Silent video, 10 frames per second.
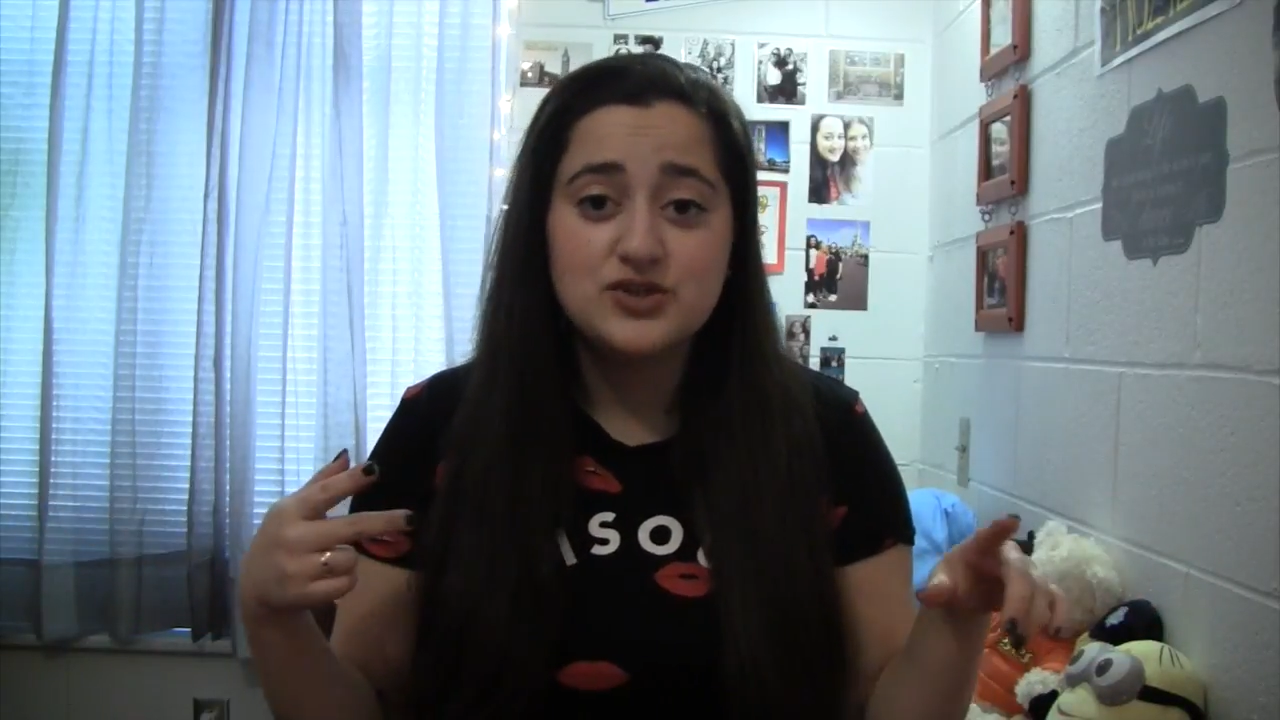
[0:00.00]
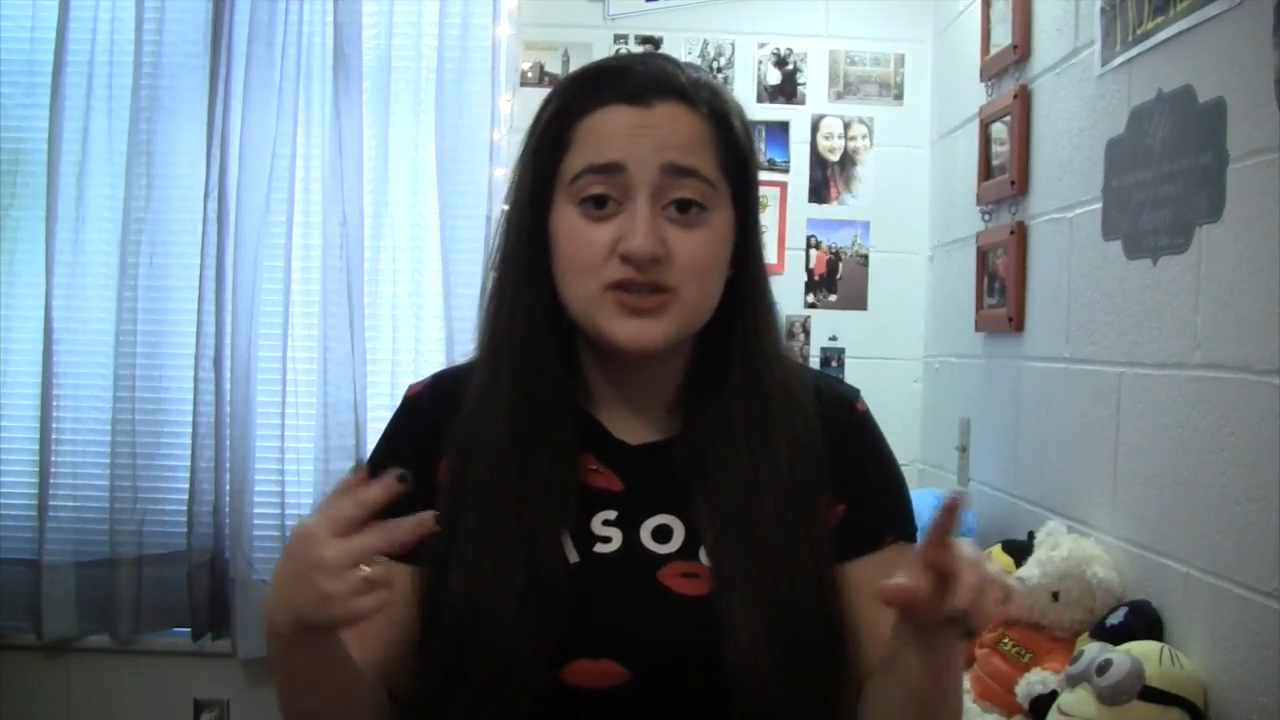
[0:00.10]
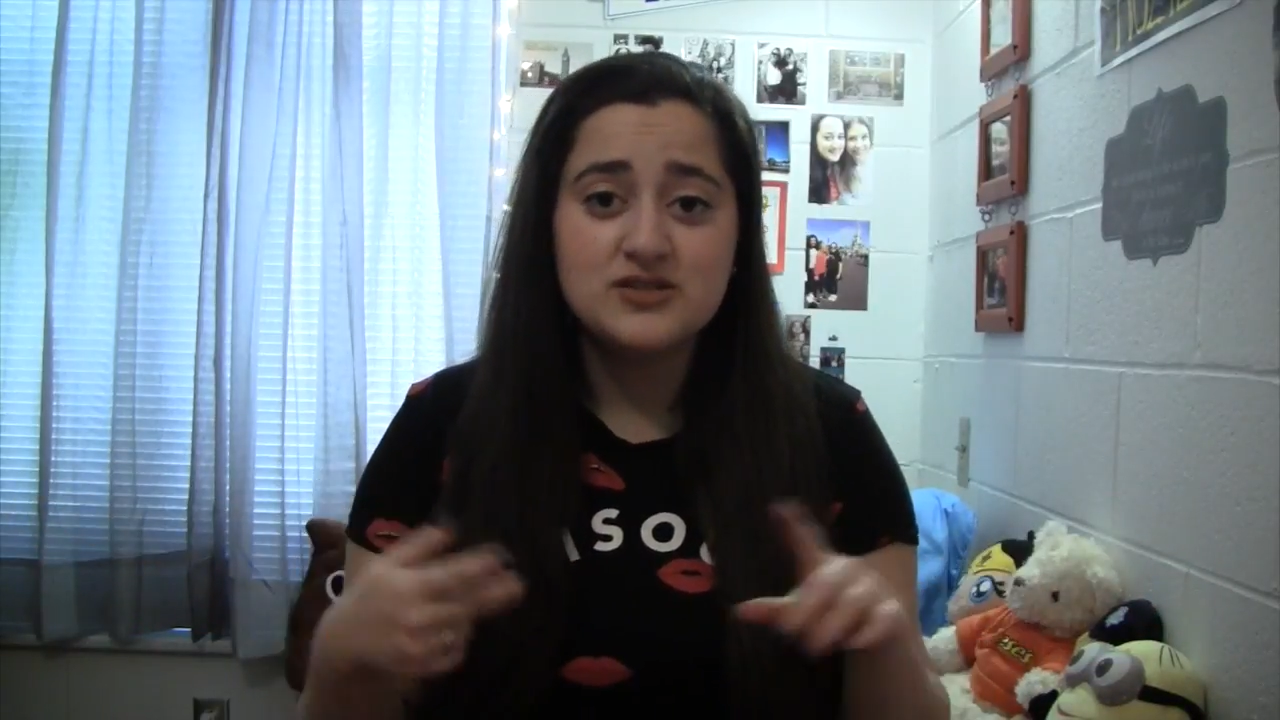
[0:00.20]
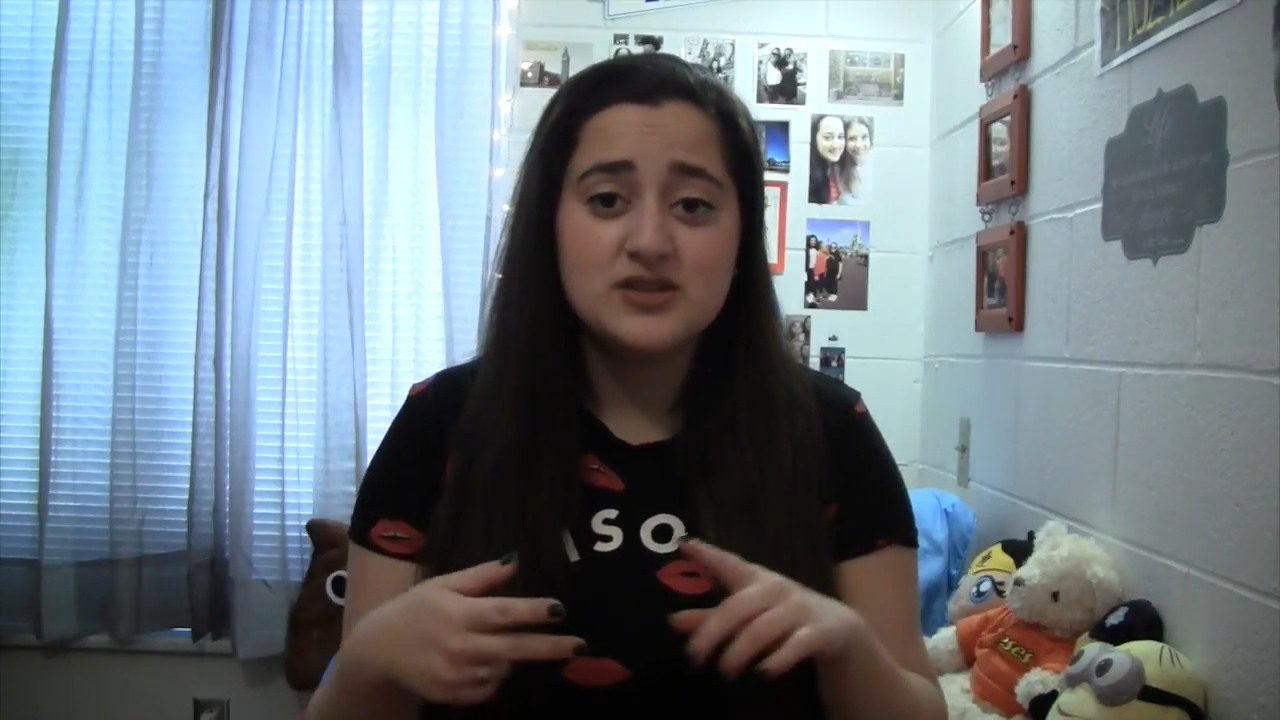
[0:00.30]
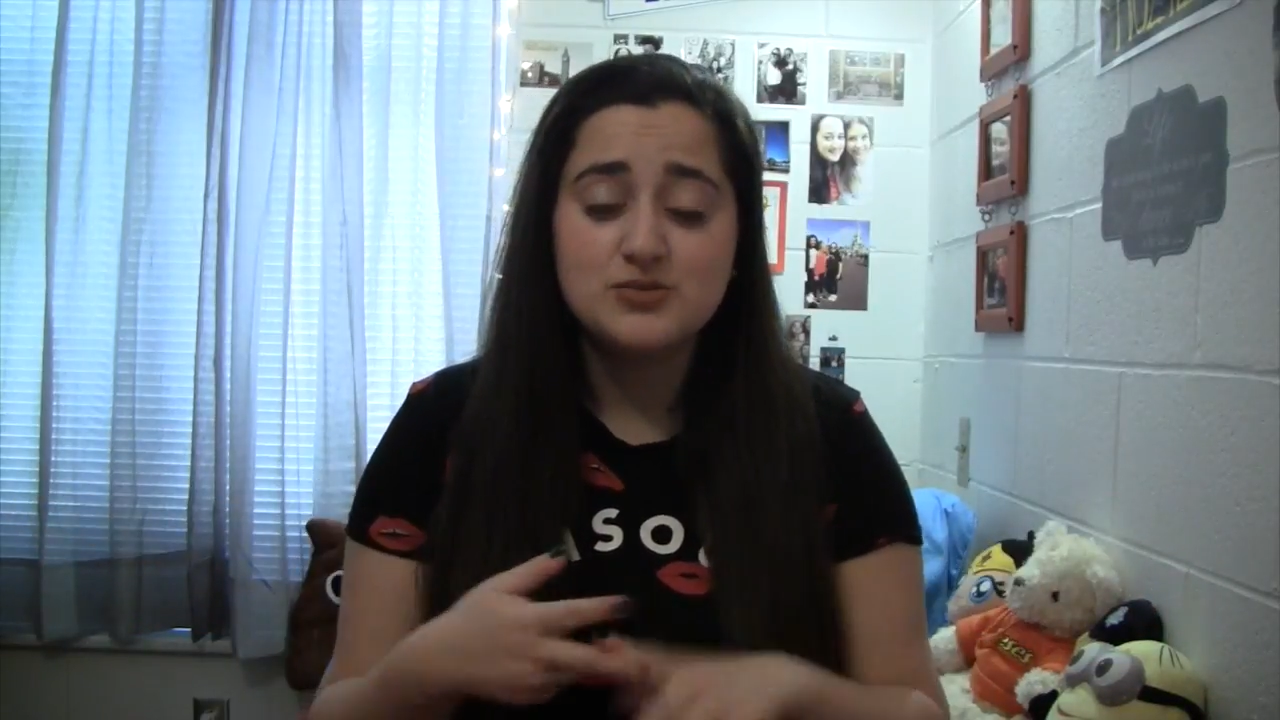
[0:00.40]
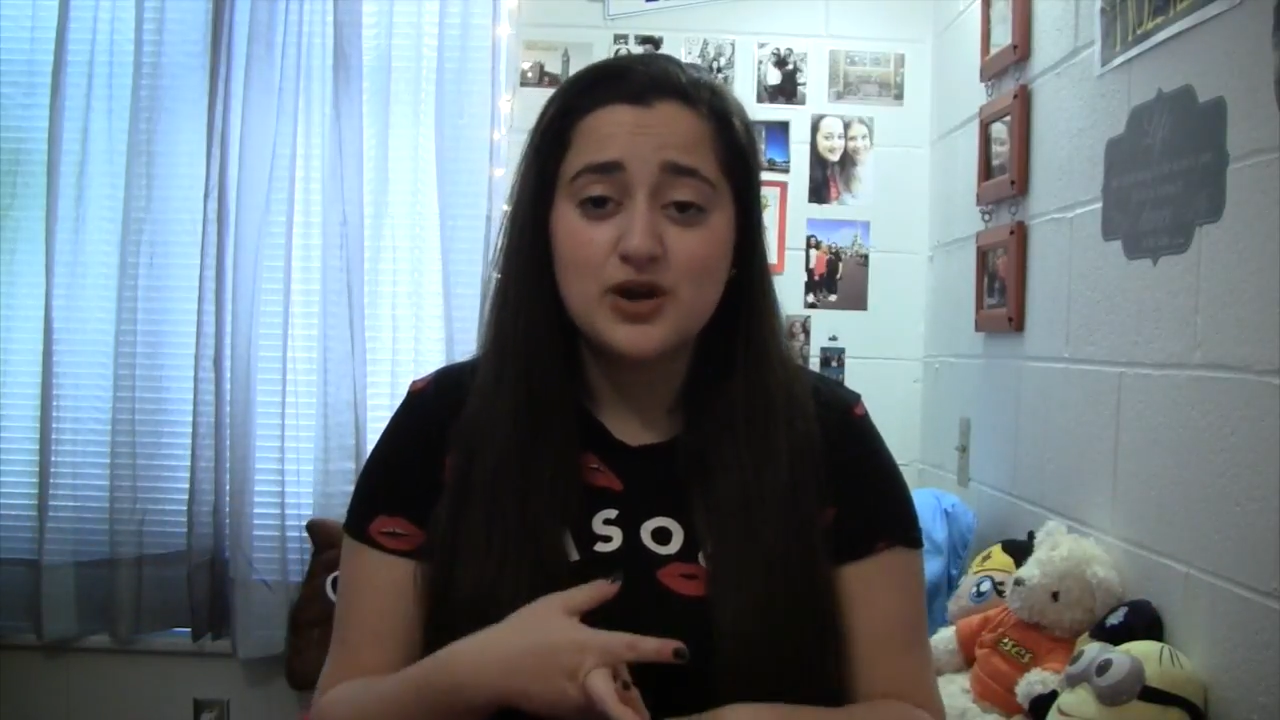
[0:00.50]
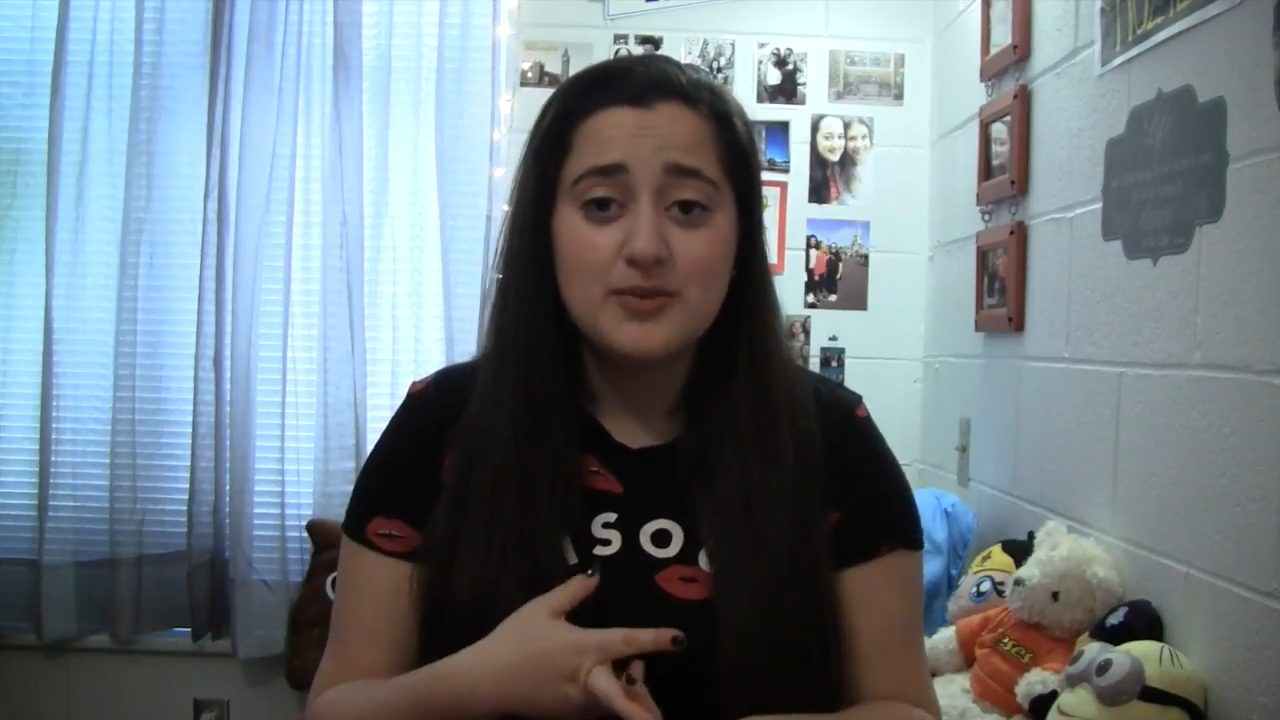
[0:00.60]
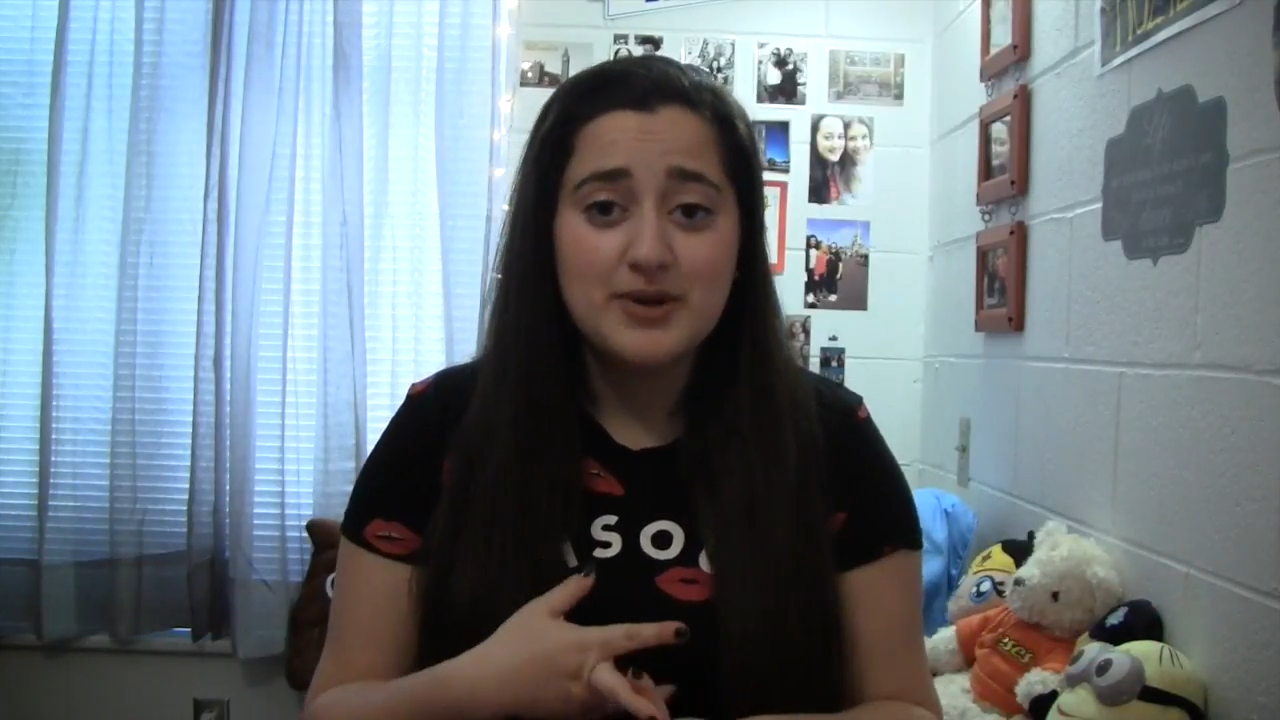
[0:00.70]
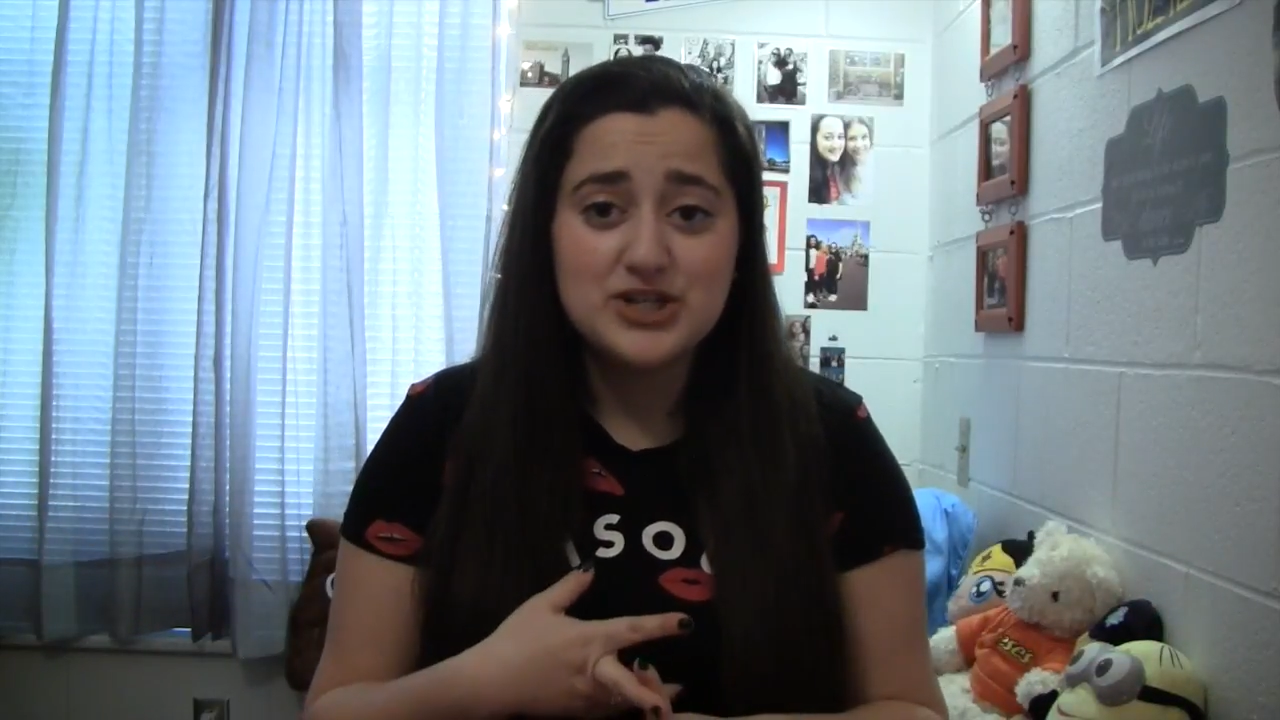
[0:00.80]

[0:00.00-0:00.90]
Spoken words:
you can subscribe